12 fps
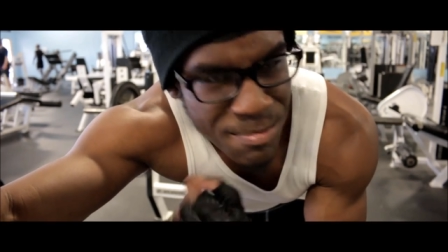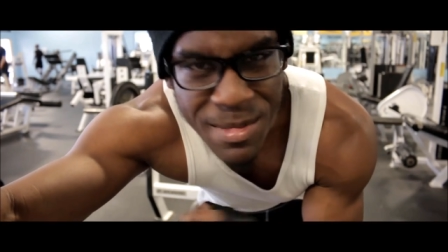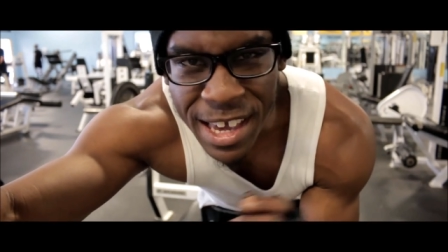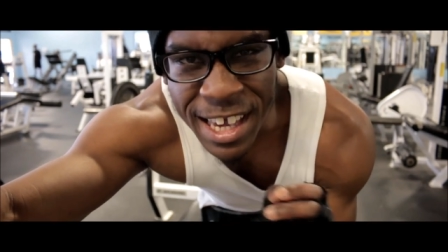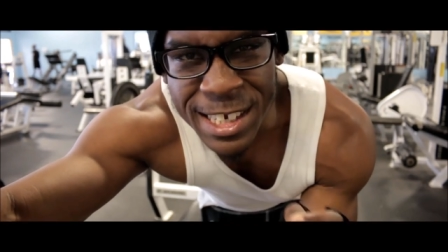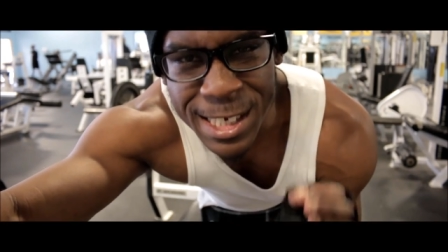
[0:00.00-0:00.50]

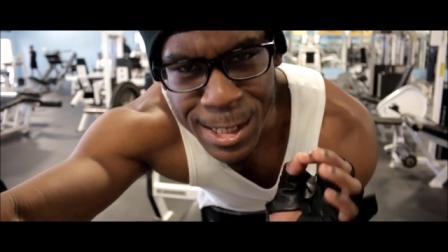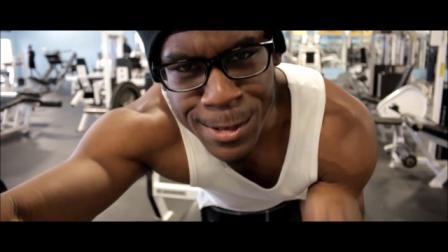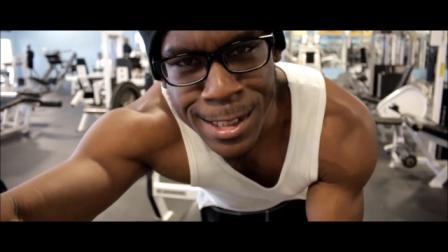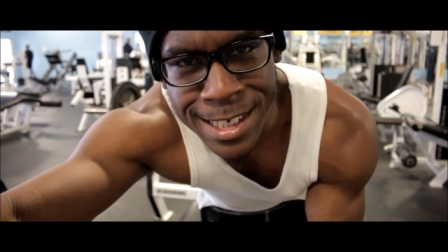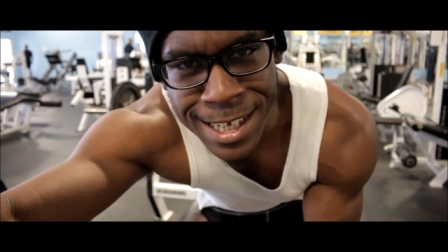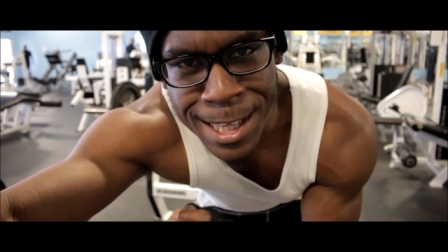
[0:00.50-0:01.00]
make
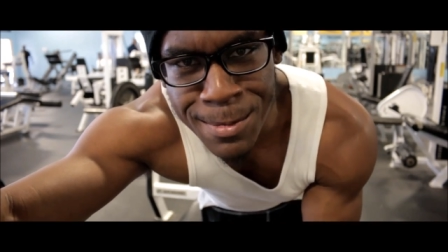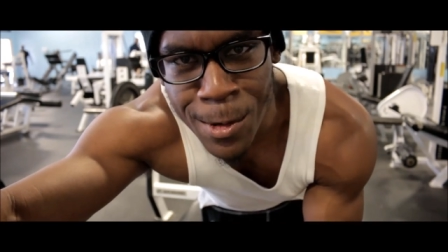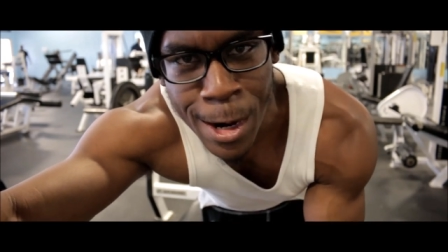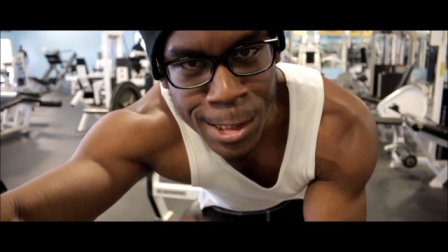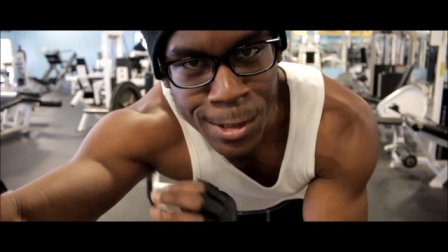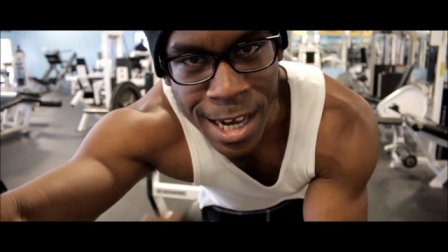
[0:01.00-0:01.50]
excuses
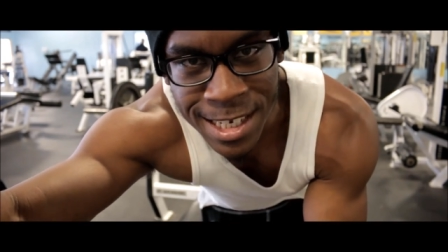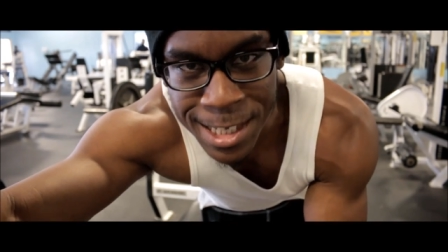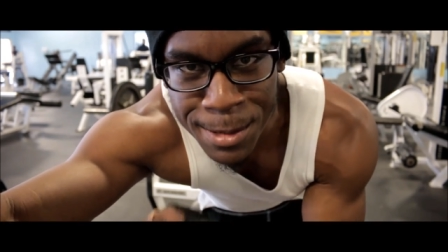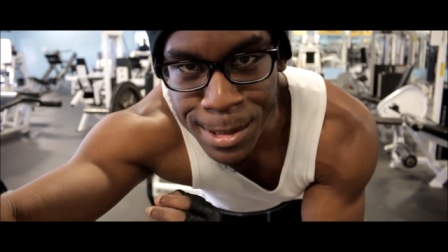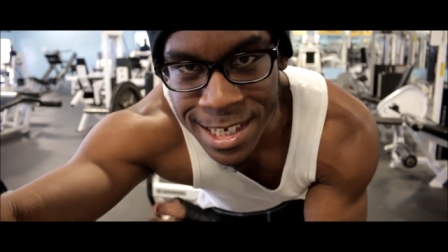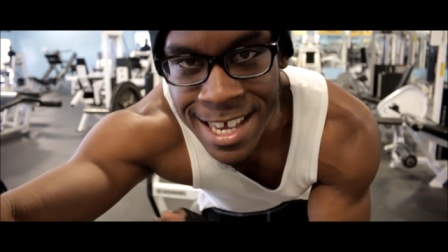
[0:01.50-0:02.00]
anymore, as you guys
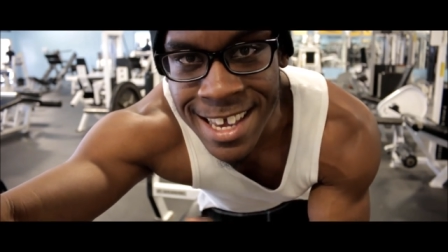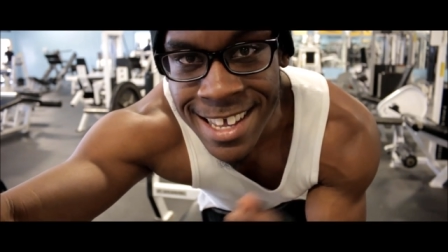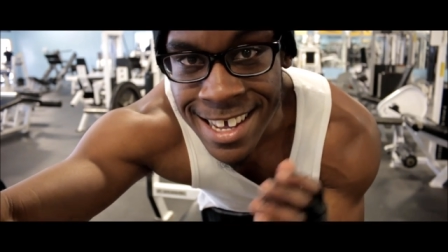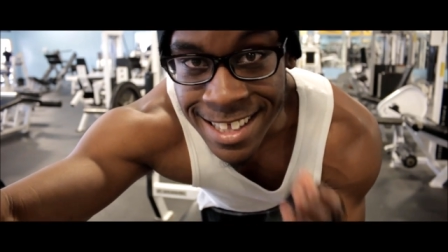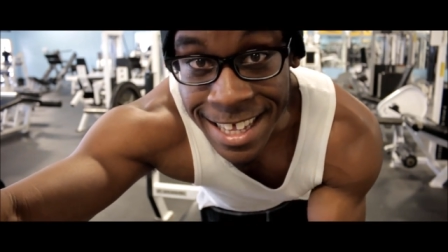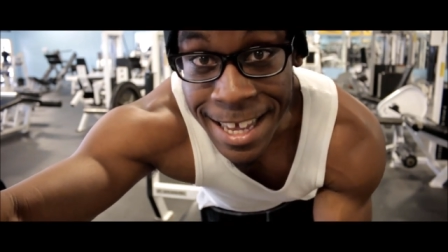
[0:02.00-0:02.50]
keep saying
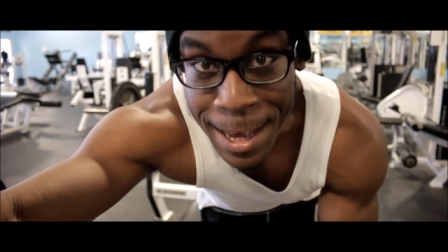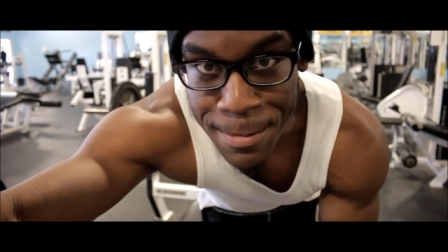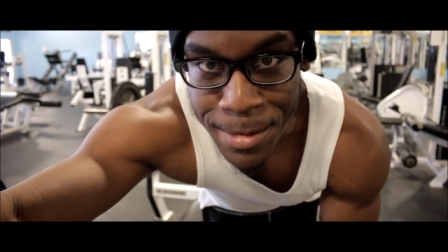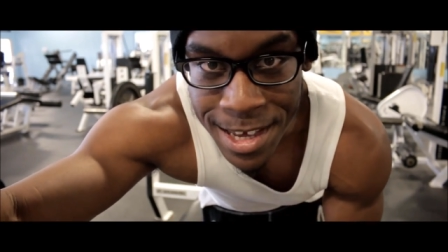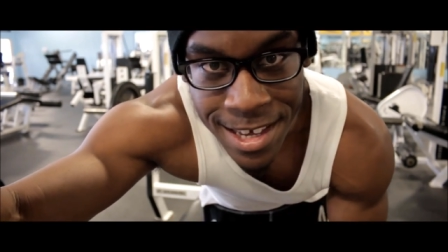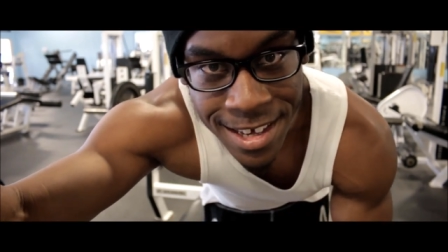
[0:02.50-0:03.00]
that I
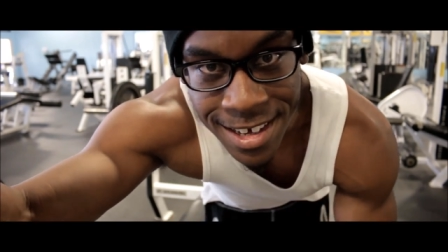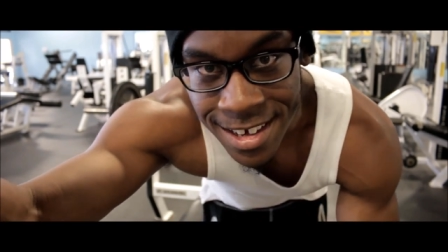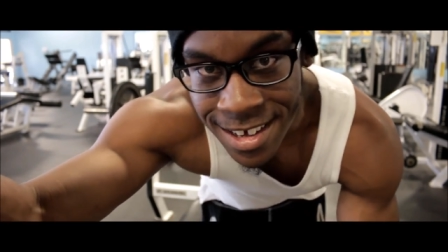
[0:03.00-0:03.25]
am making.